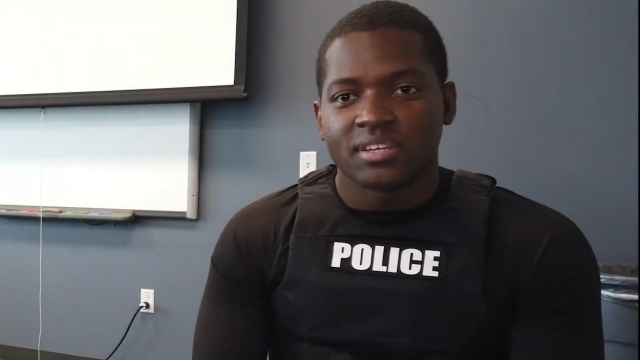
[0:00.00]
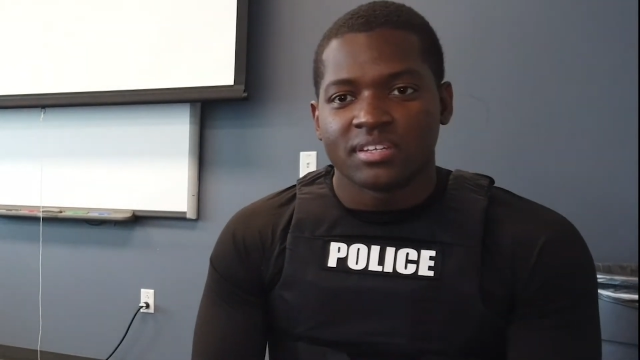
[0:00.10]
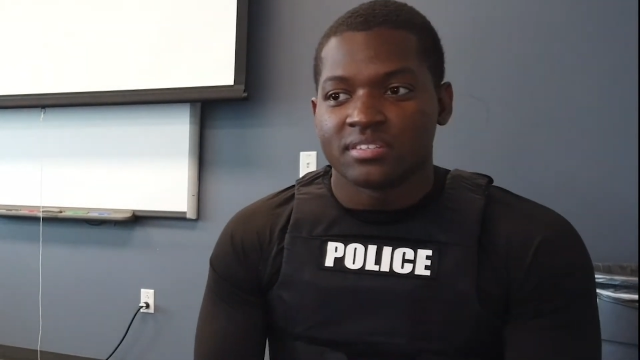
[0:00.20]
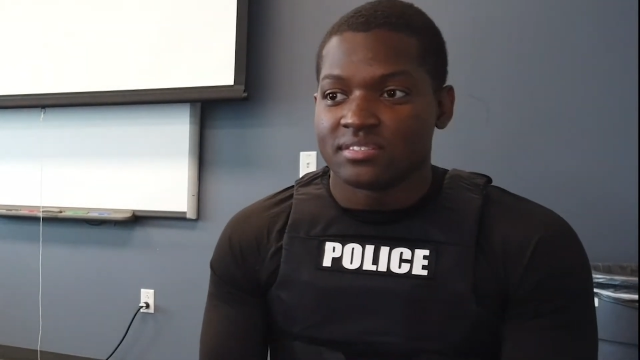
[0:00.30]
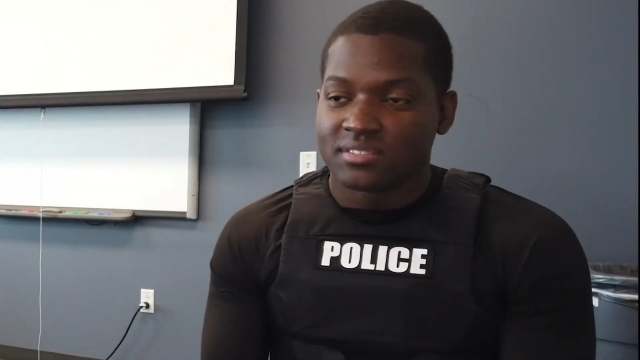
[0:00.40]

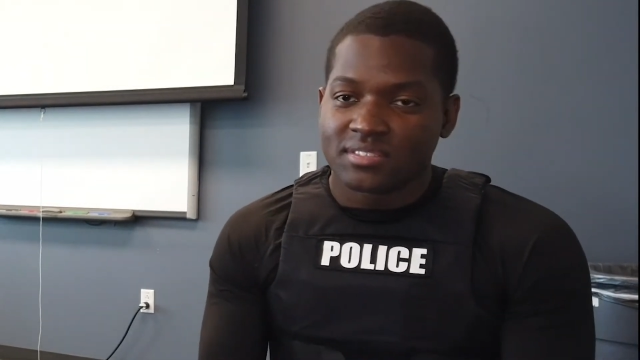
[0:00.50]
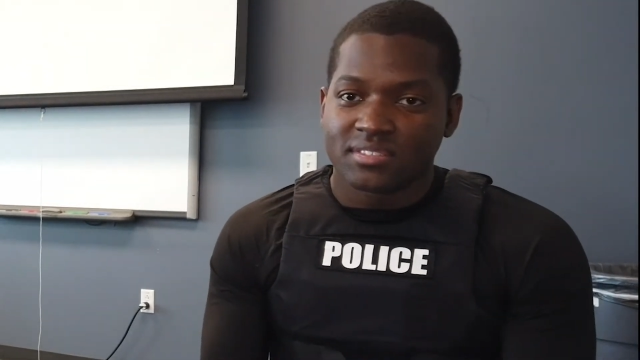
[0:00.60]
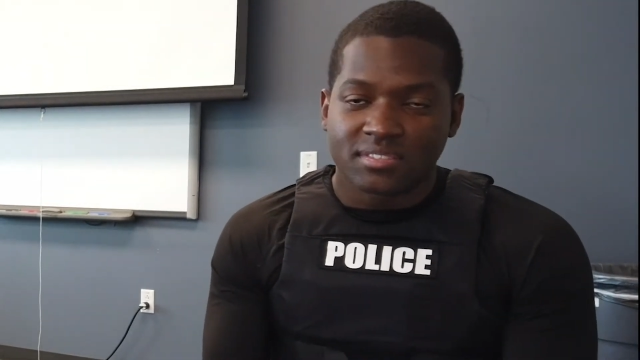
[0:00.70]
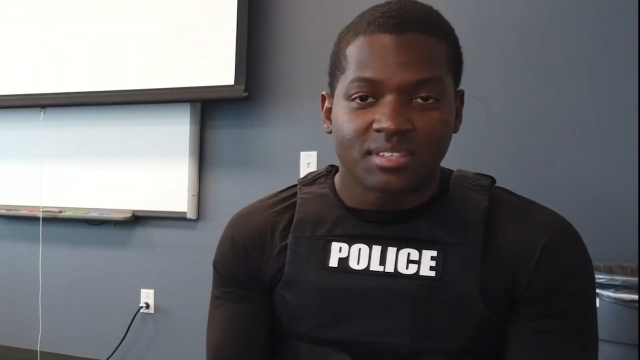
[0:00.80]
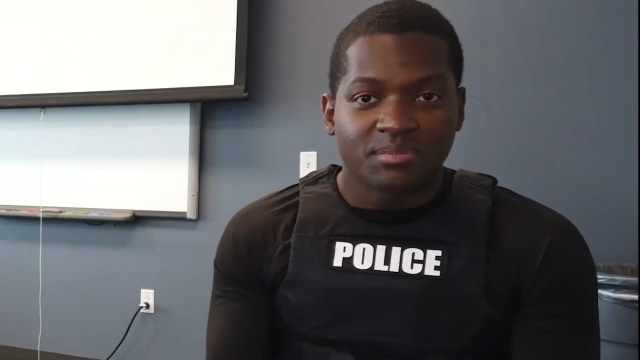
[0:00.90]
And
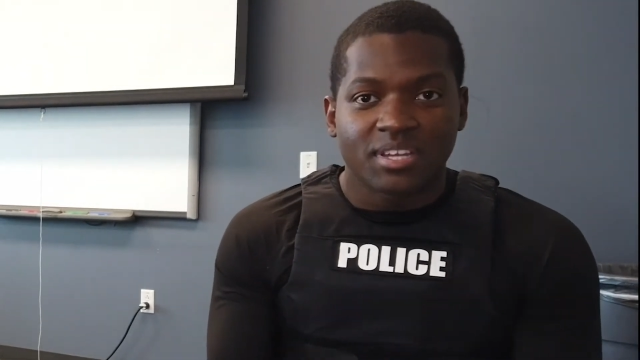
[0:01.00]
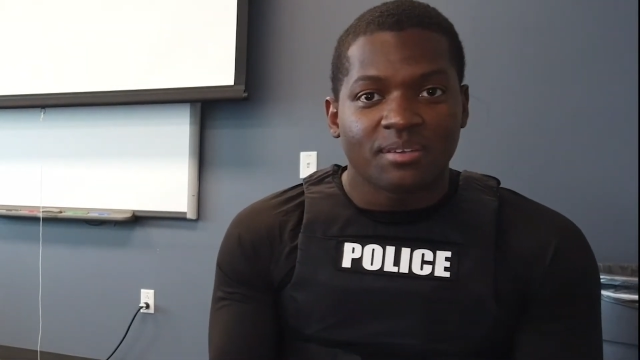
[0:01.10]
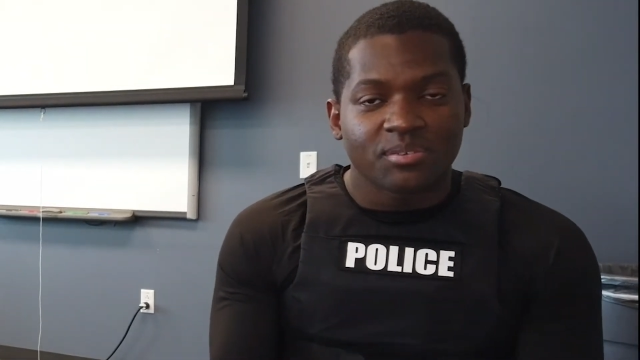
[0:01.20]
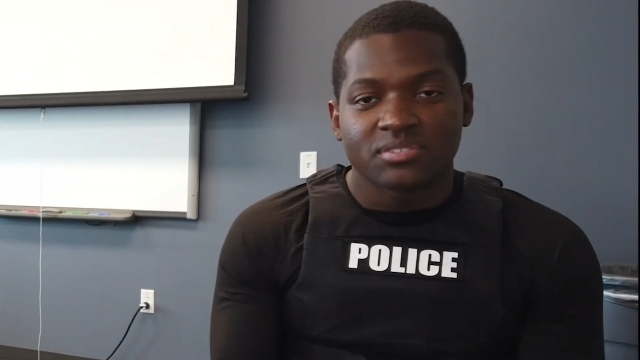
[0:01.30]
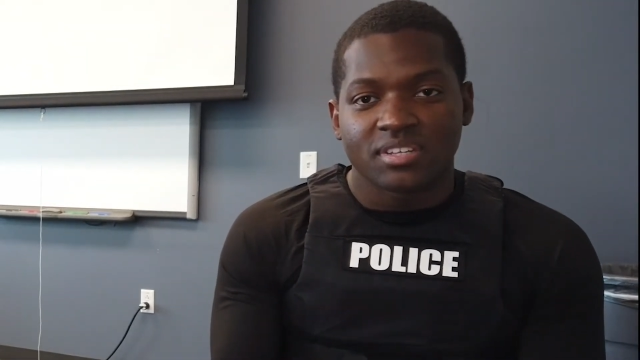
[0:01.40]

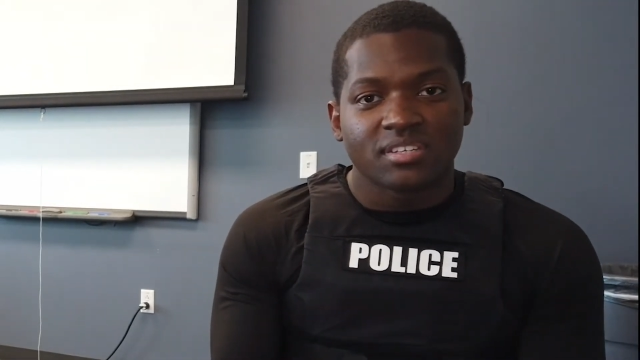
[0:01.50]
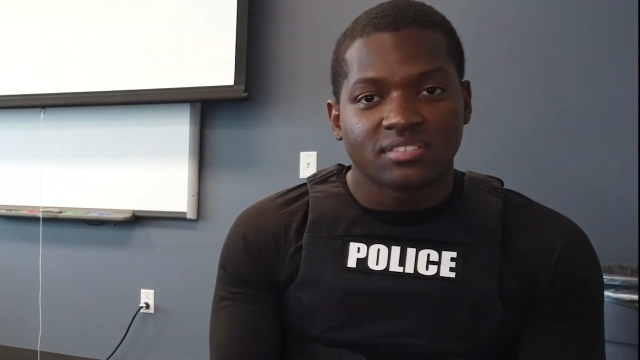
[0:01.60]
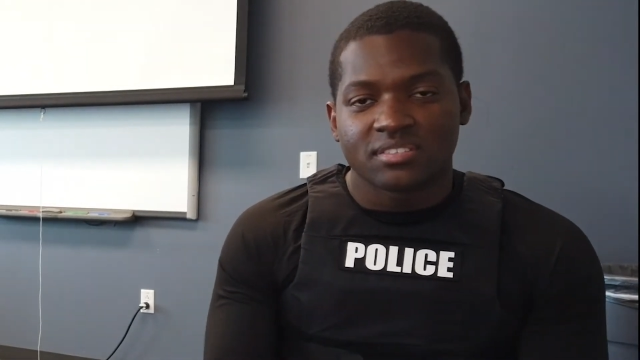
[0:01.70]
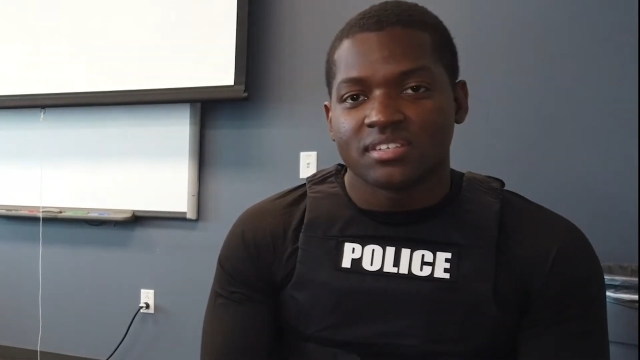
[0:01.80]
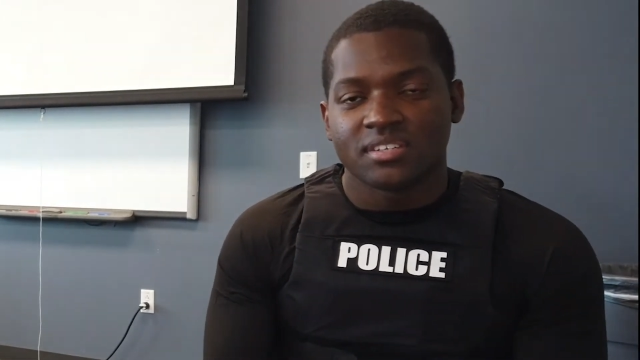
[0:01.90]
sometimes those
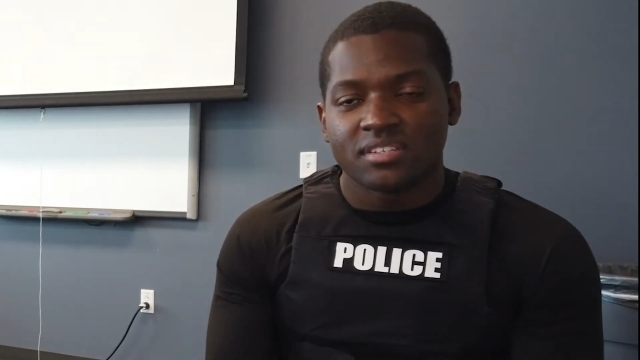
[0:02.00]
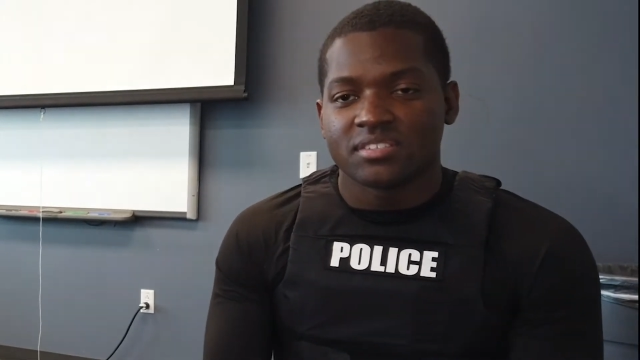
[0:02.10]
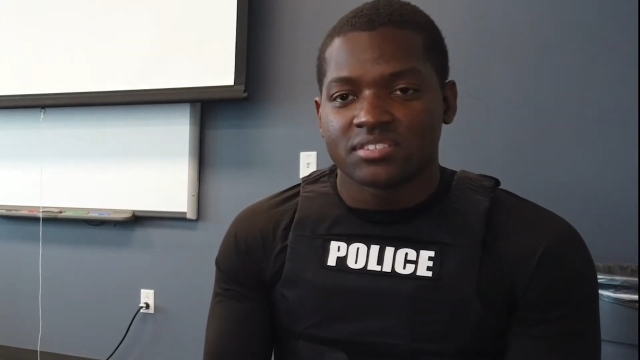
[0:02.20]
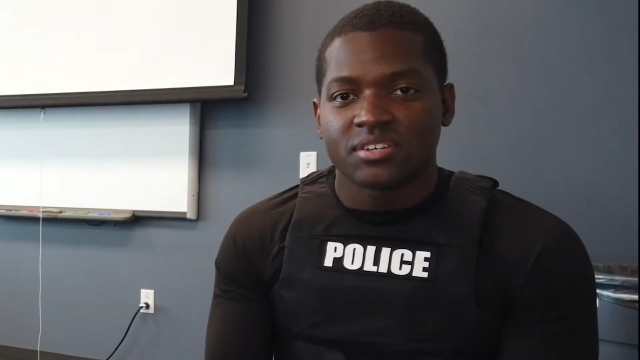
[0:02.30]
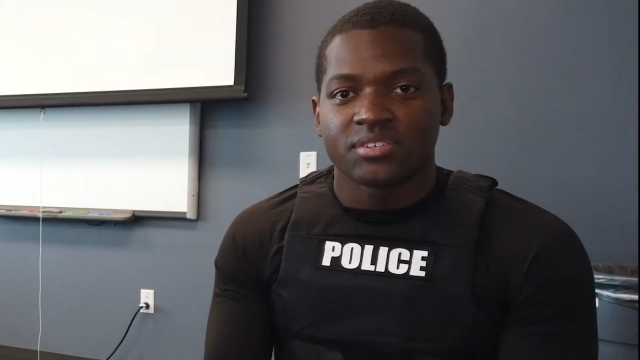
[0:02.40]
things, it
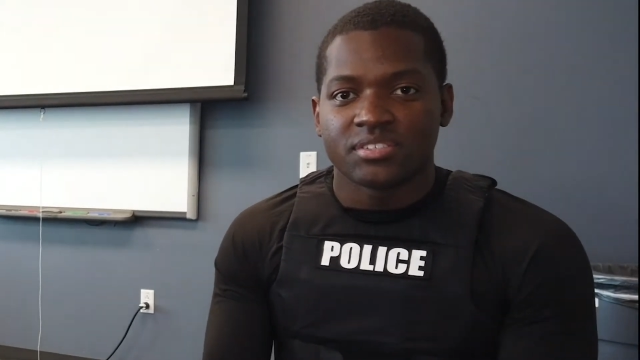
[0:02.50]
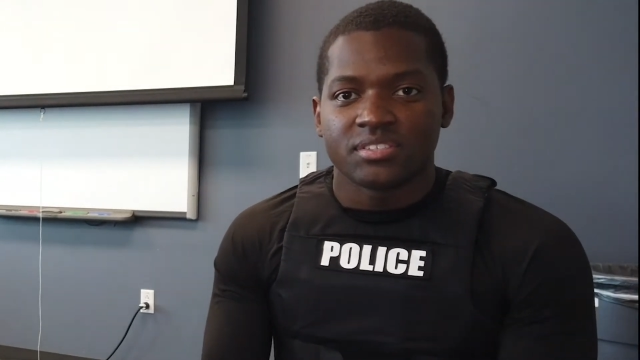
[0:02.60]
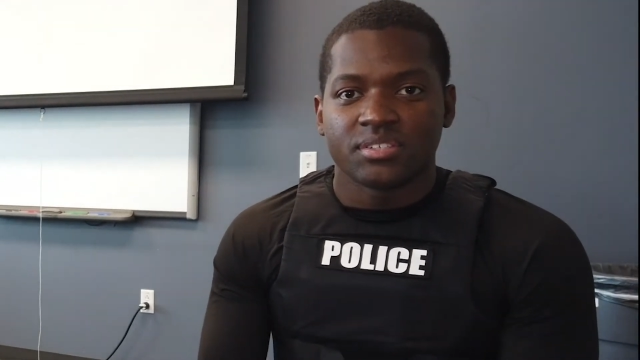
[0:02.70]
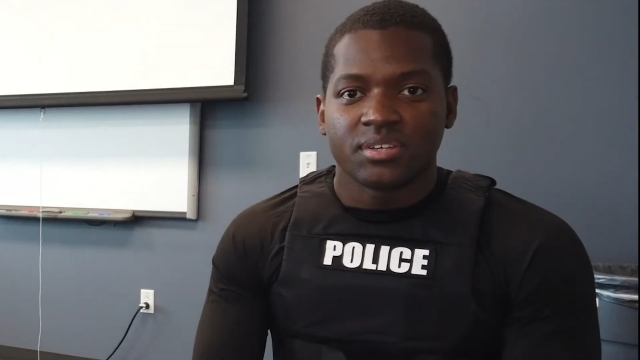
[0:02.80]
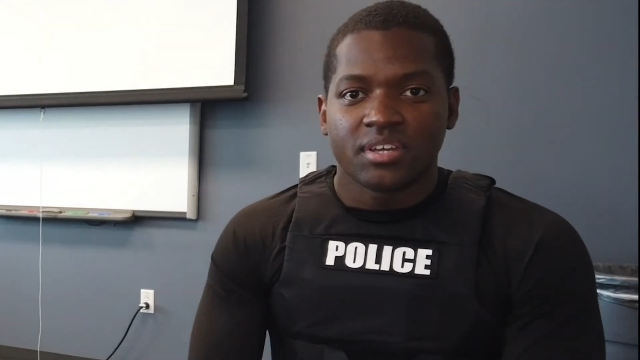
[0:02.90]
discouraged
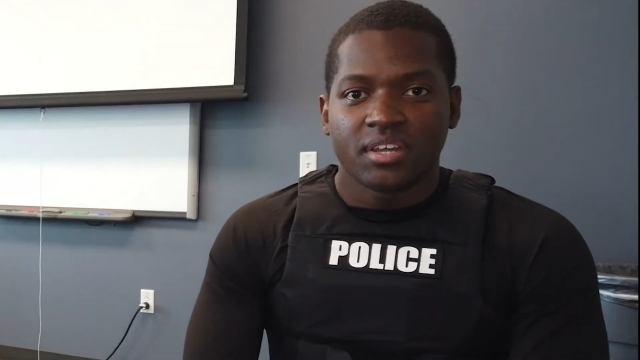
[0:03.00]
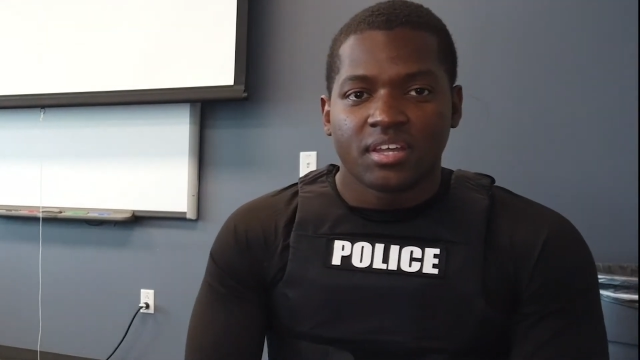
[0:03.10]
you.